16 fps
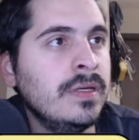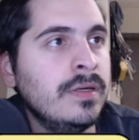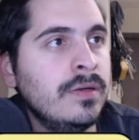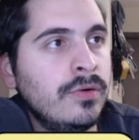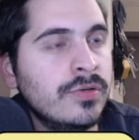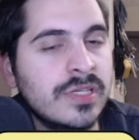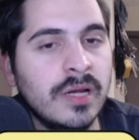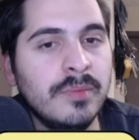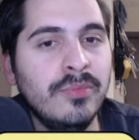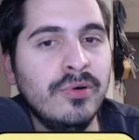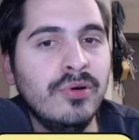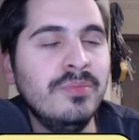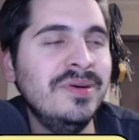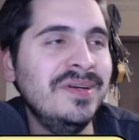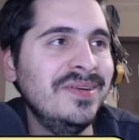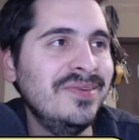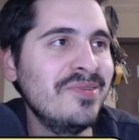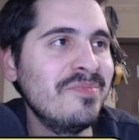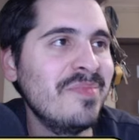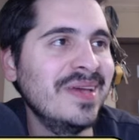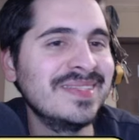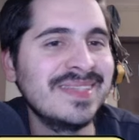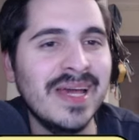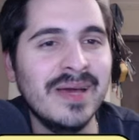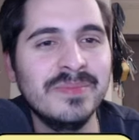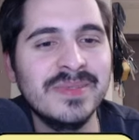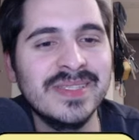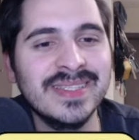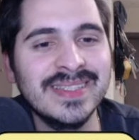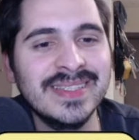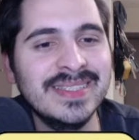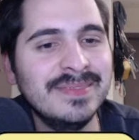Oscar Bob remains
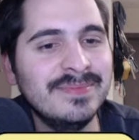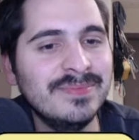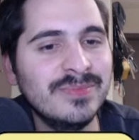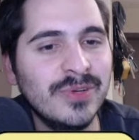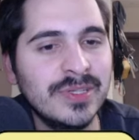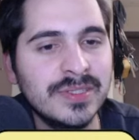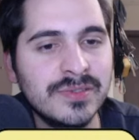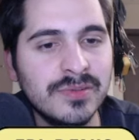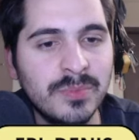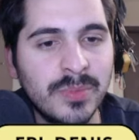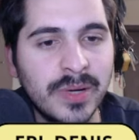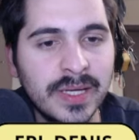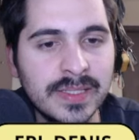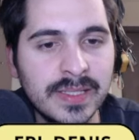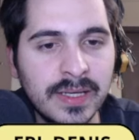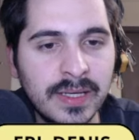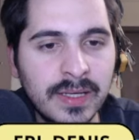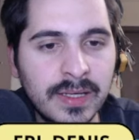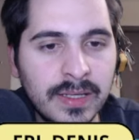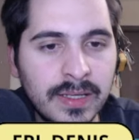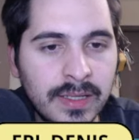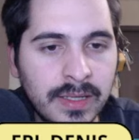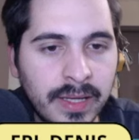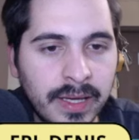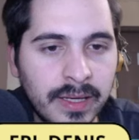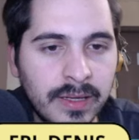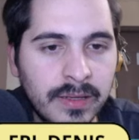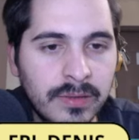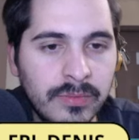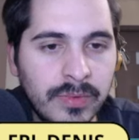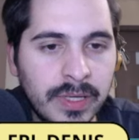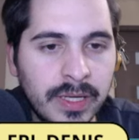absent. What a surprise. Like
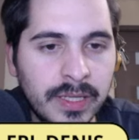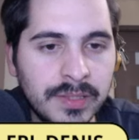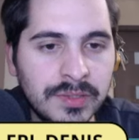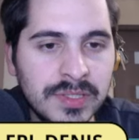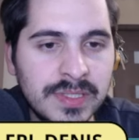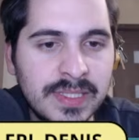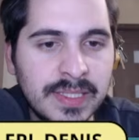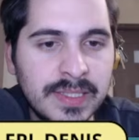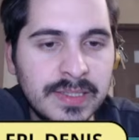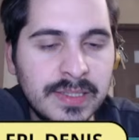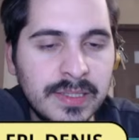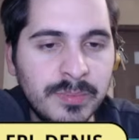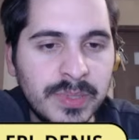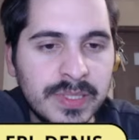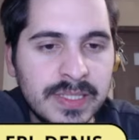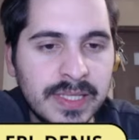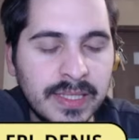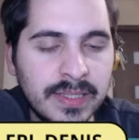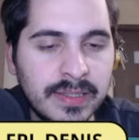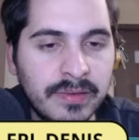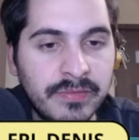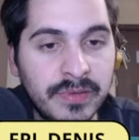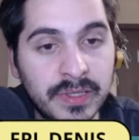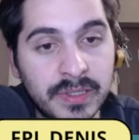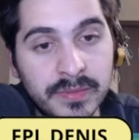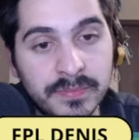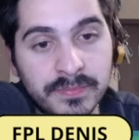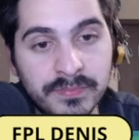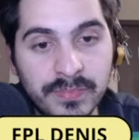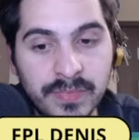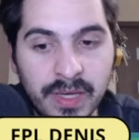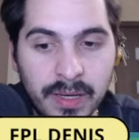160%, I think.
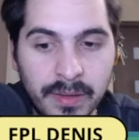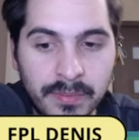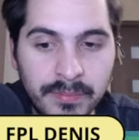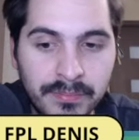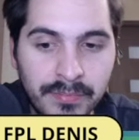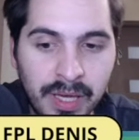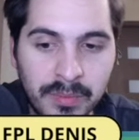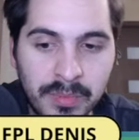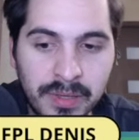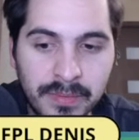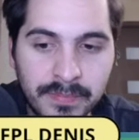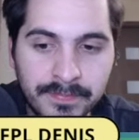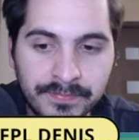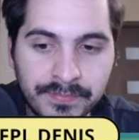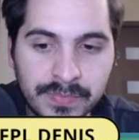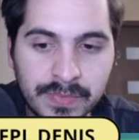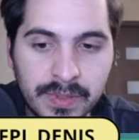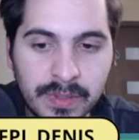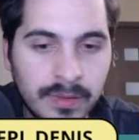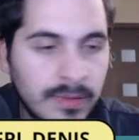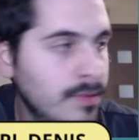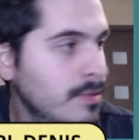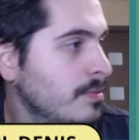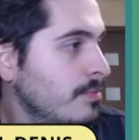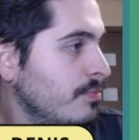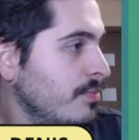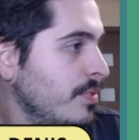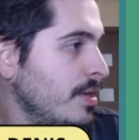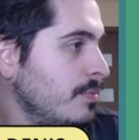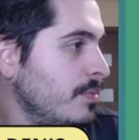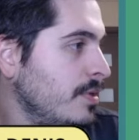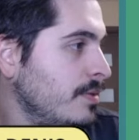Yeah, maybe.
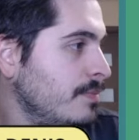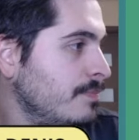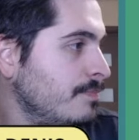Maybe.